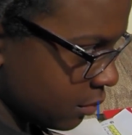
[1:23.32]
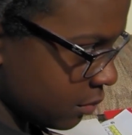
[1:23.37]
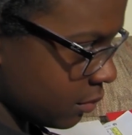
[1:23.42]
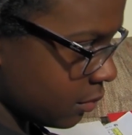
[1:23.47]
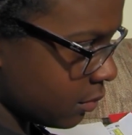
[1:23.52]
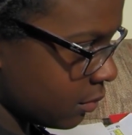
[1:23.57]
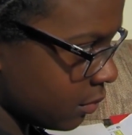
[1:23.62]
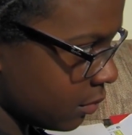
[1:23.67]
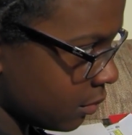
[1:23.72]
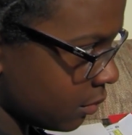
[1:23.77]

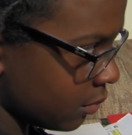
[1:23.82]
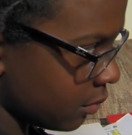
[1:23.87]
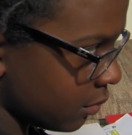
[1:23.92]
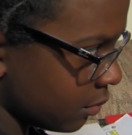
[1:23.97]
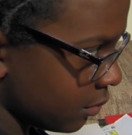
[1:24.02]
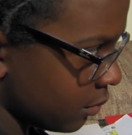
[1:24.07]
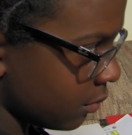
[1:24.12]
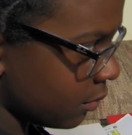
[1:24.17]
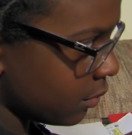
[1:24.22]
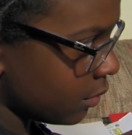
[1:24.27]
condition
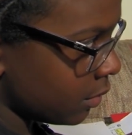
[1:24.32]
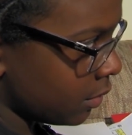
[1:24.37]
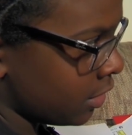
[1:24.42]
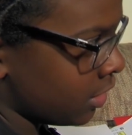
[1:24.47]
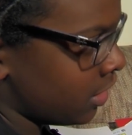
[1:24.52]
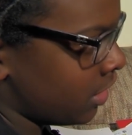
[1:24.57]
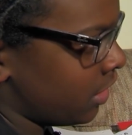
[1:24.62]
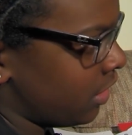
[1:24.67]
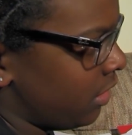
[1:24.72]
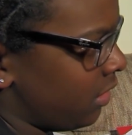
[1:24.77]
with no
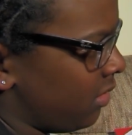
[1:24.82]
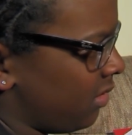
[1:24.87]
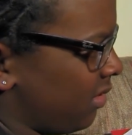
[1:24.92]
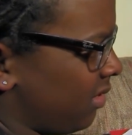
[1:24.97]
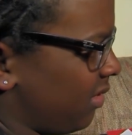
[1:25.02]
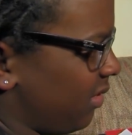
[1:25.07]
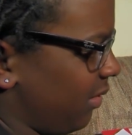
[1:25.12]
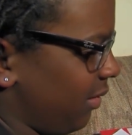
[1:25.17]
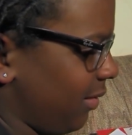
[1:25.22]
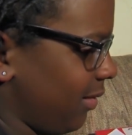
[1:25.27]
cure
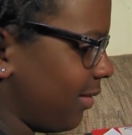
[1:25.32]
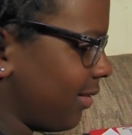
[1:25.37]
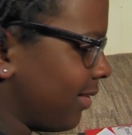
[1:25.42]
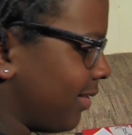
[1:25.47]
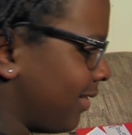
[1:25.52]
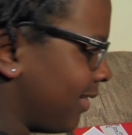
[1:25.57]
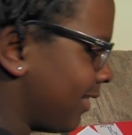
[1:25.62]
that left him